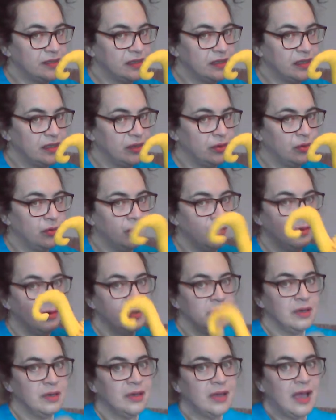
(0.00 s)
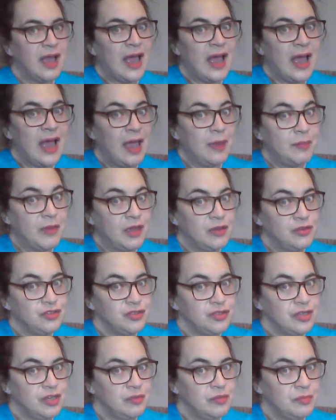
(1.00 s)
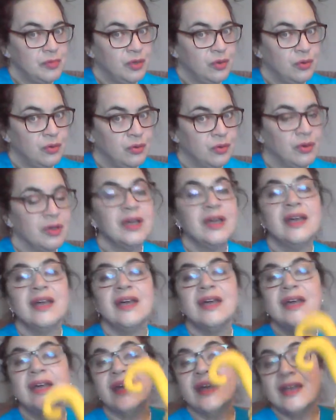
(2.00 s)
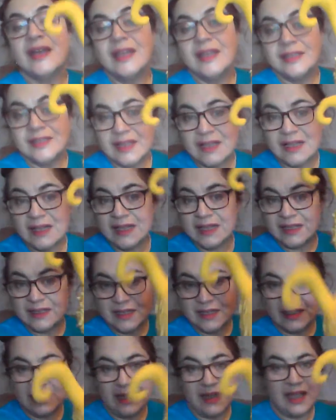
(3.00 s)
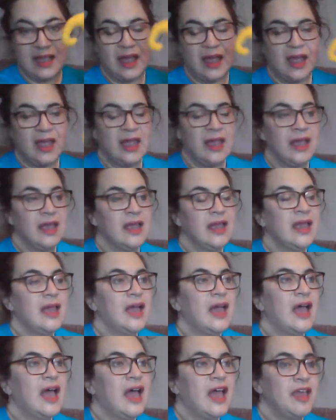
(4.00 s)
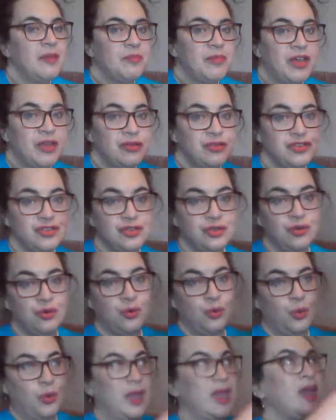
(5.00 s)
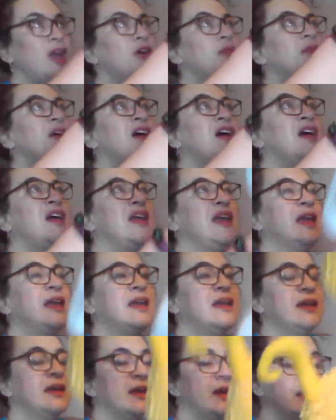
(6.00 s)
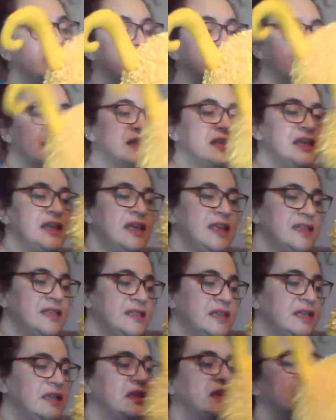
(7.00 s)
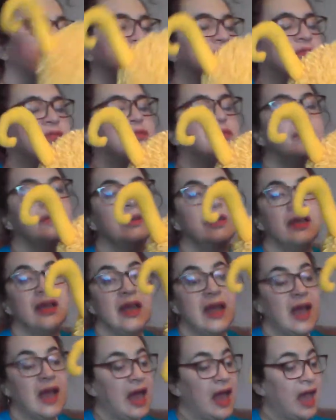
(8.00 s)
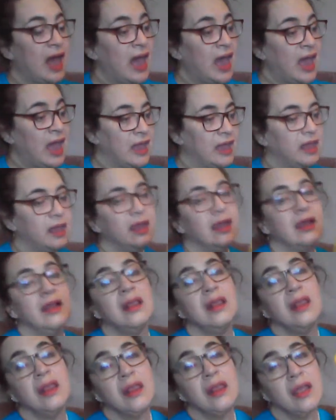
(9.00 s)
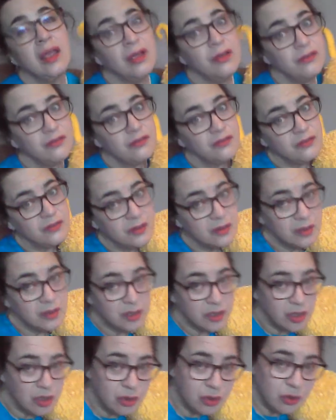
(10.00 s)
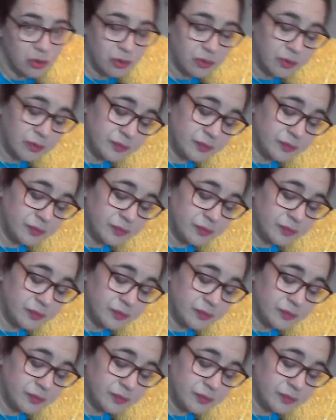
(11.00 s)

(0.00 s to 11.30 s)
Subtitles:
diddly oh, I bounce you down below. Diddly diddly I bounce you way up high. Diddly diddly do, I love you.